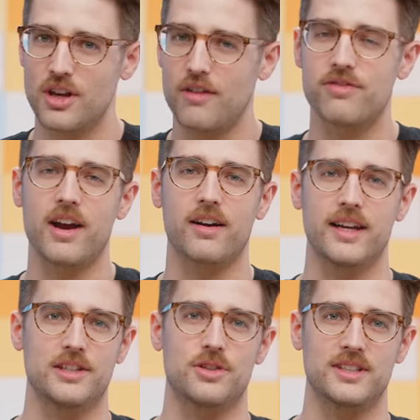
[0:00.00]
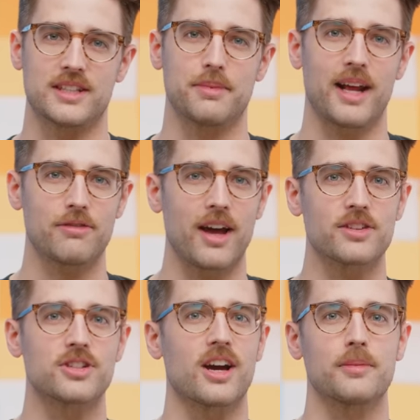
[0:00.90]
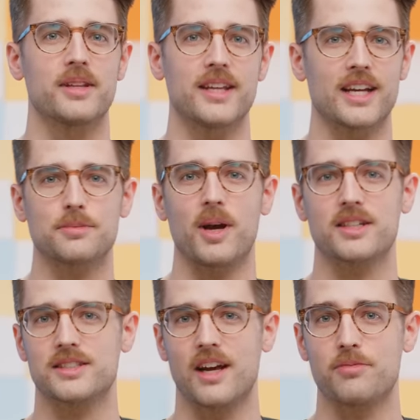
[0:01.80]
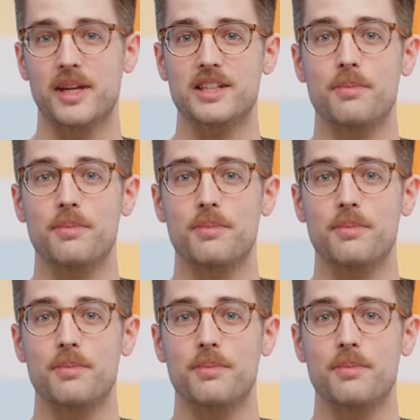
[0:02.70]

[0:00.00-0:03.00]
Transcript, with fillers: is all very interesting, but I'd rather talk about the Xbox stuff because